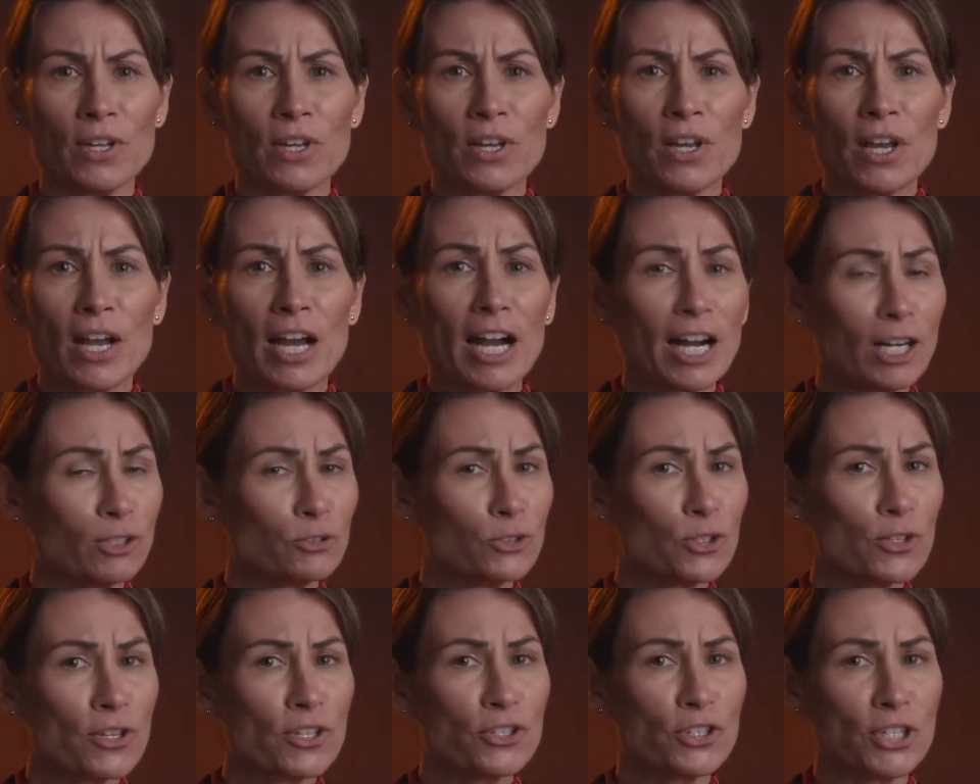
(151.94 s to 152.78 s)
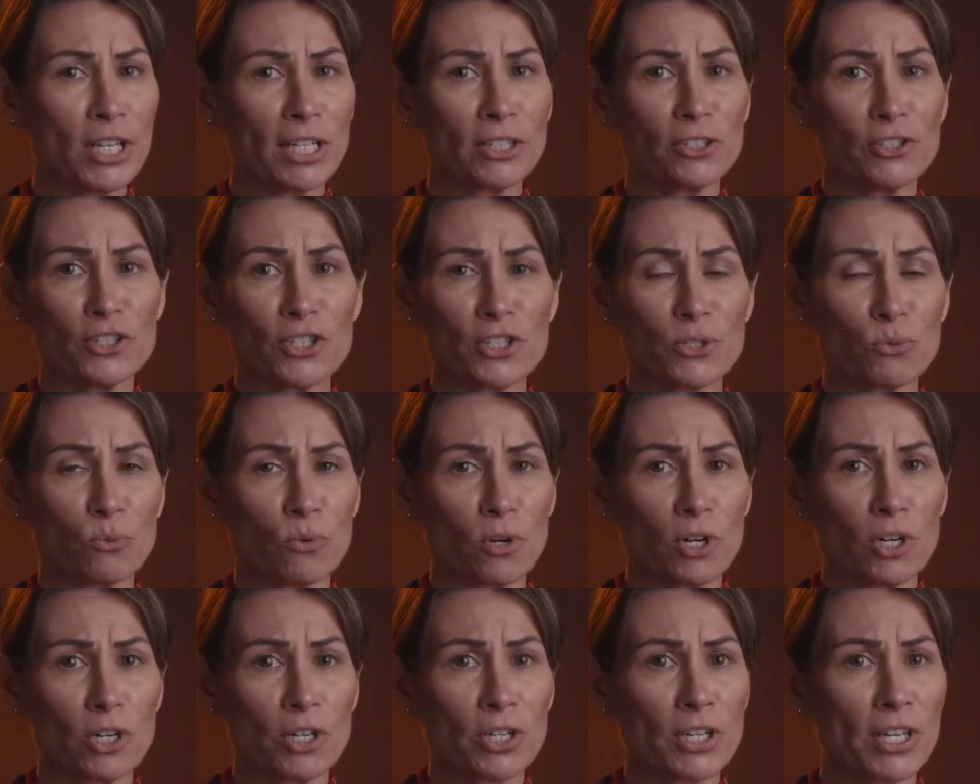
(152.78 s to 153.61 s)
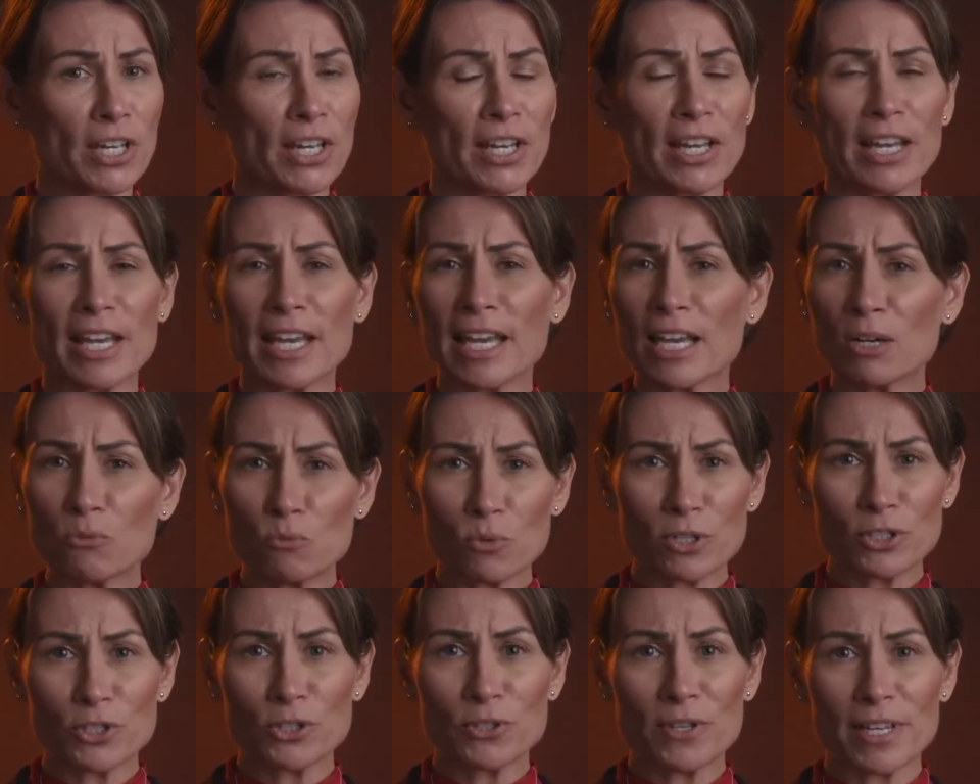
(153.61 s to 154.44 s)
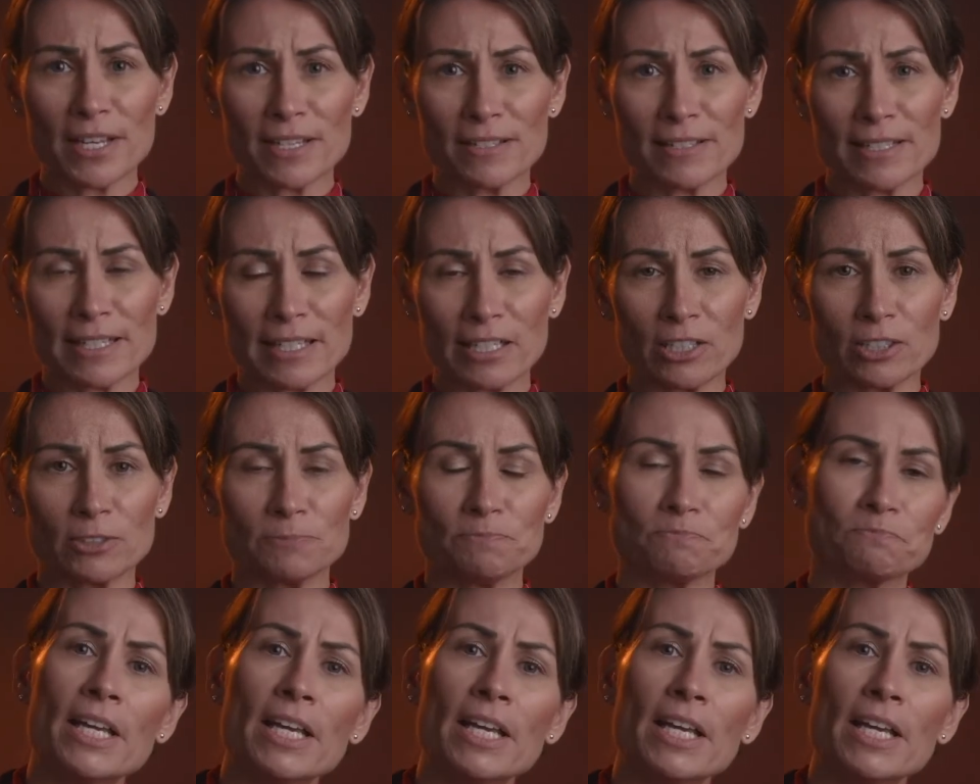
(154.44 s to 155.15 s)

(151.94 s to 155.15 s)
how do the challenges work and what do they entail?